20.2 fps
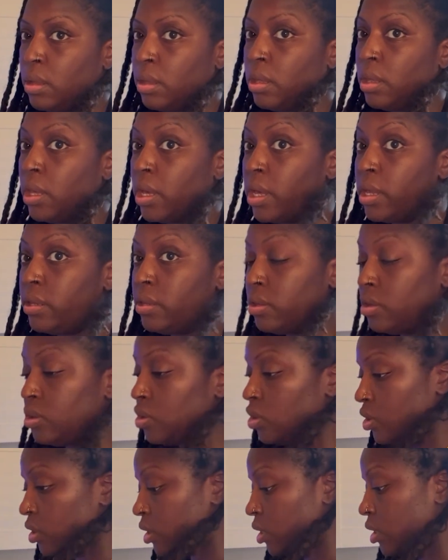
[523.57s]
Yes,
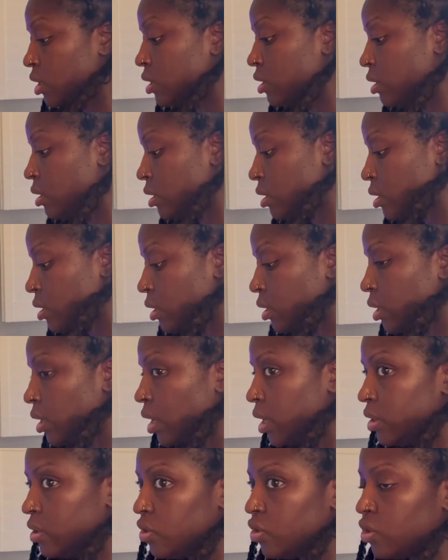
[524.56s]
Julio.
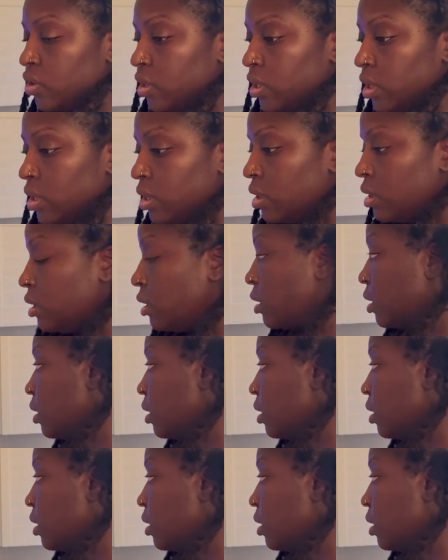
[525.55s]
Yes, Julio.